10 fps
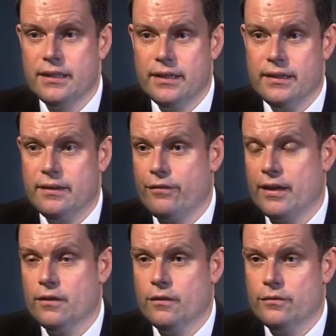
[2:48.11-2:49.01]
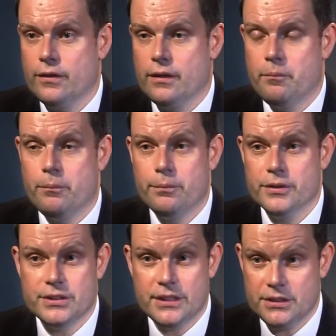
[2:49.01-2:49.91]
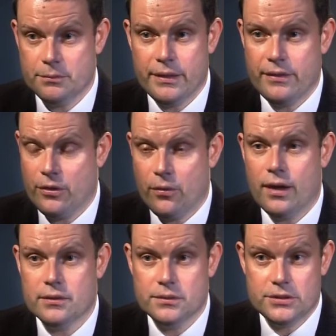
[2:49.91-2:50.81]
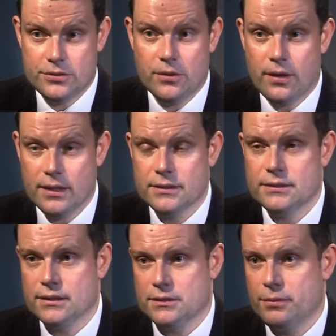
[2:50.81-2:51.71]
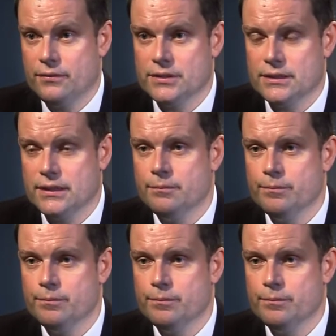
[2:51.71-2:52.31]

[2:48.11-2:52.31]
in the event of a procedure being required which requires such privacy.